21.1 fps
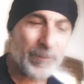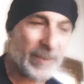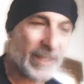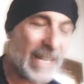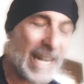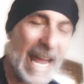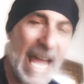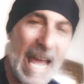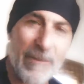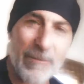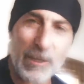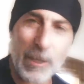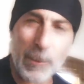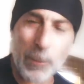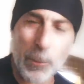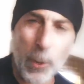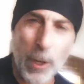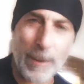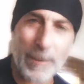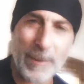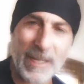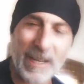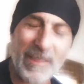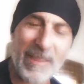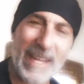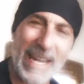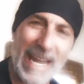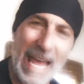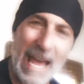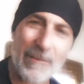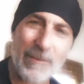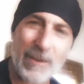that have an appointment and
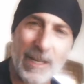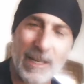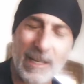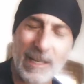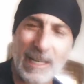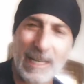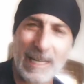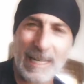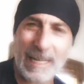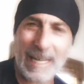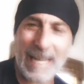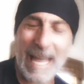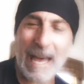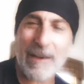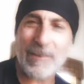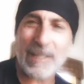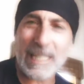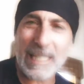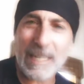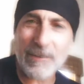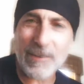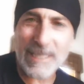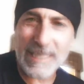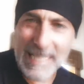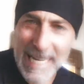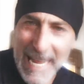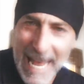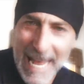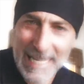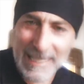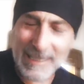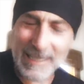that have a given
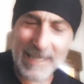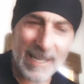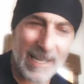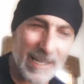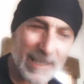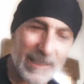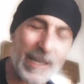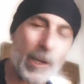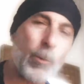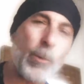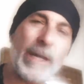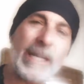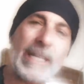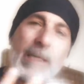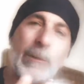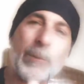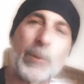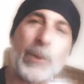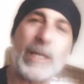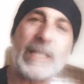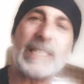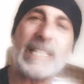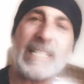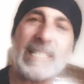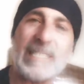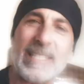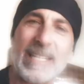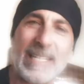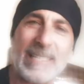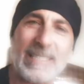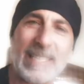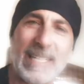task, that we can bring
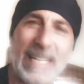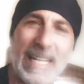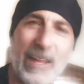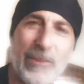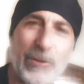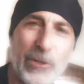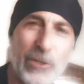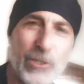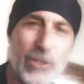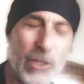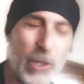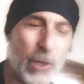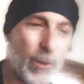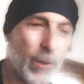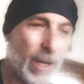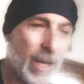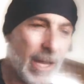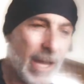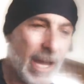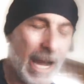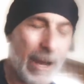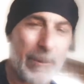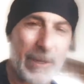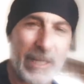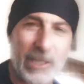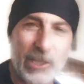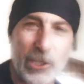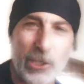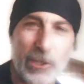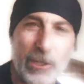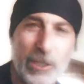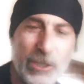these things together. So I would
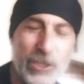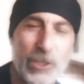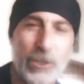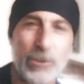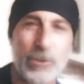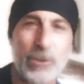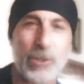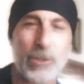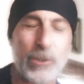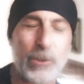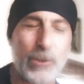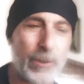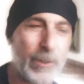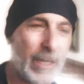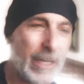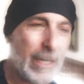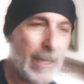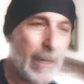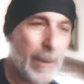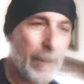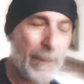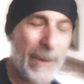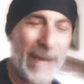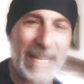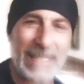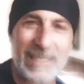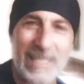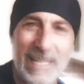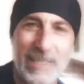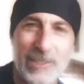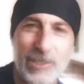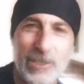encourage you to pay
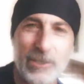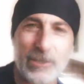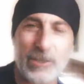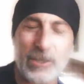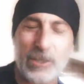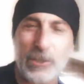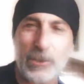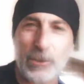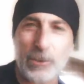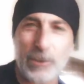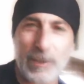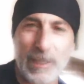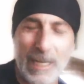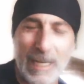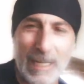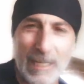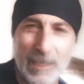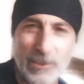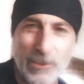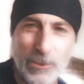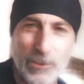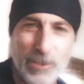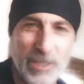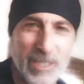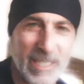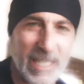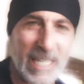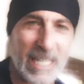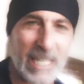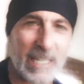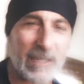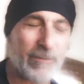attention to
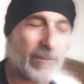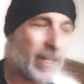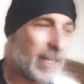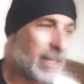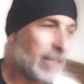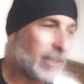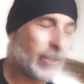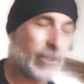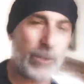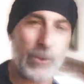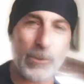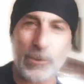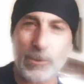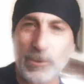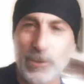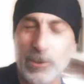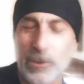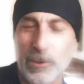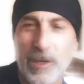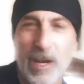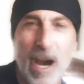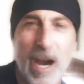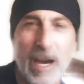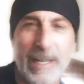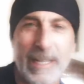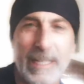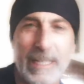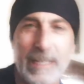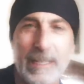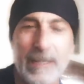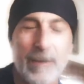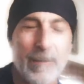Steve, to
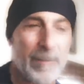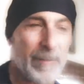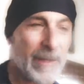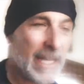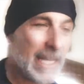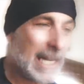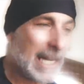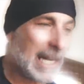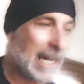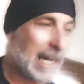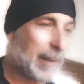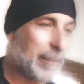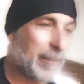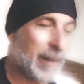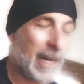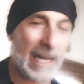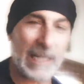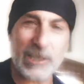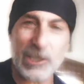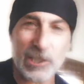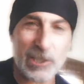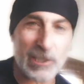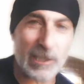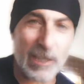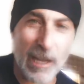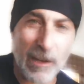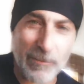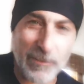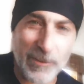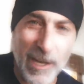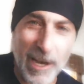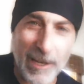Naughty. I just
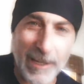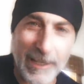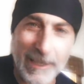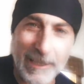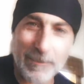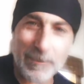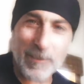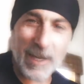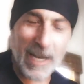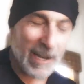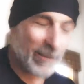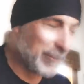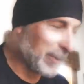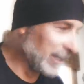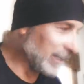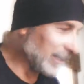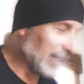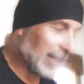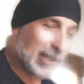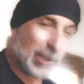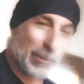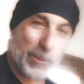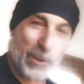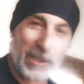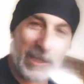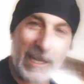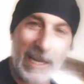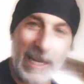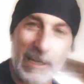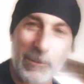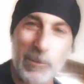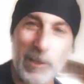love Naughty. I've been
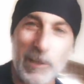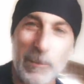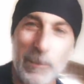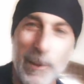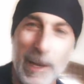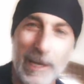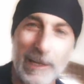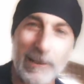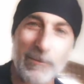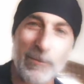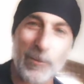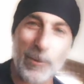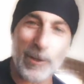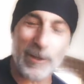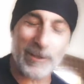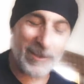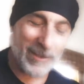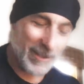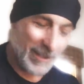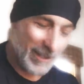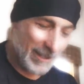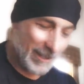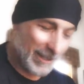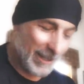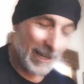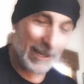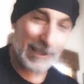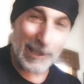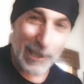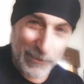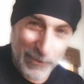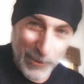communicating with him back and forth.
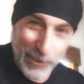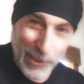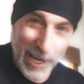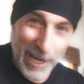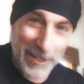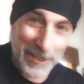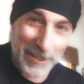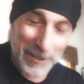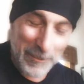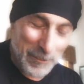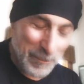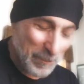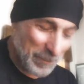I love you, Naughty.